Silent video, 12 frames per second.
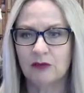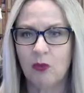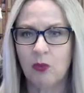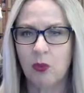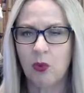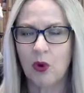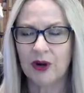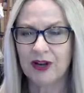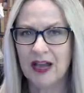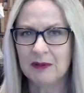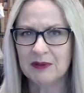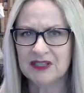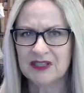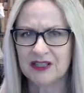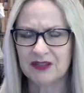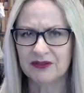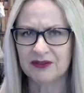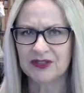what happens
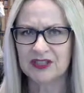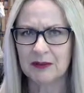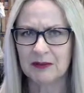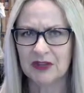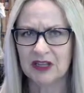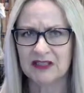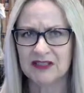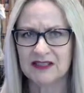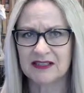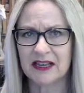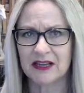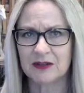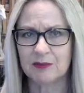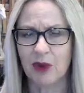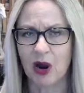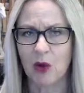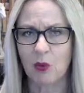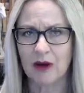if something is said
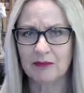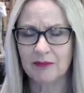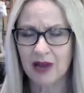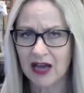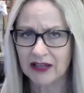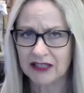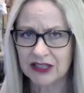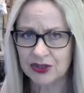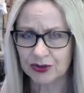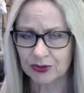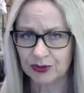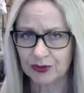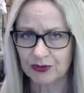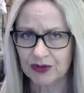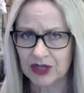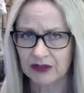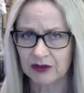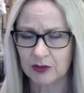by one party to
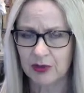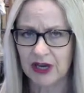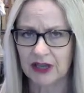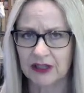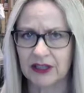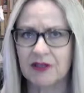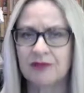the other party